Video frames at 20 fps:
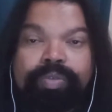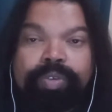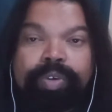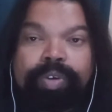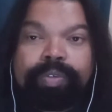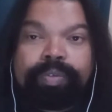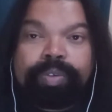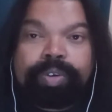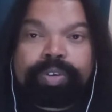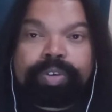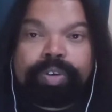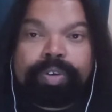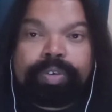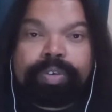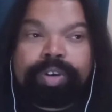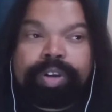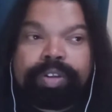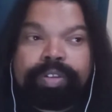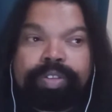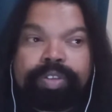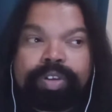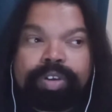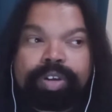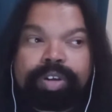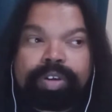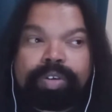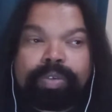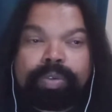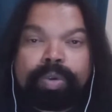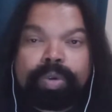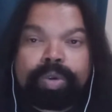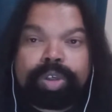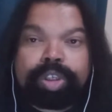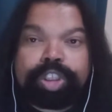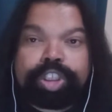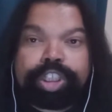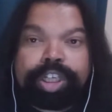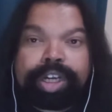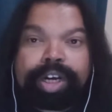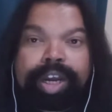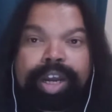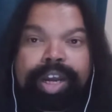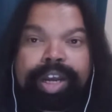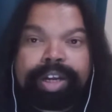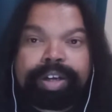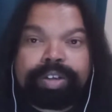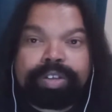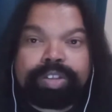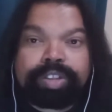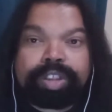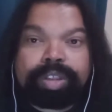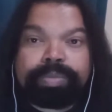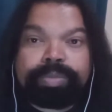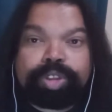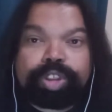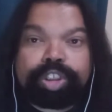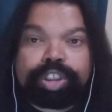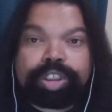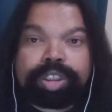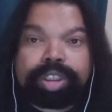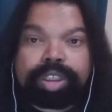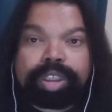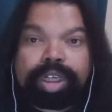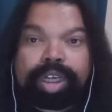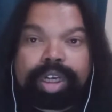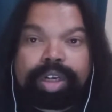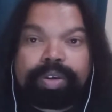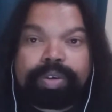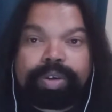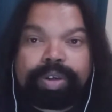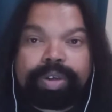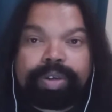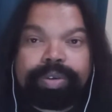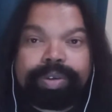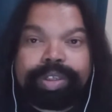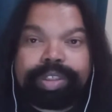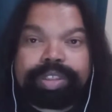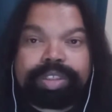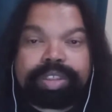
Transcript: Return of the Corona Jedi or some shit. I don't know.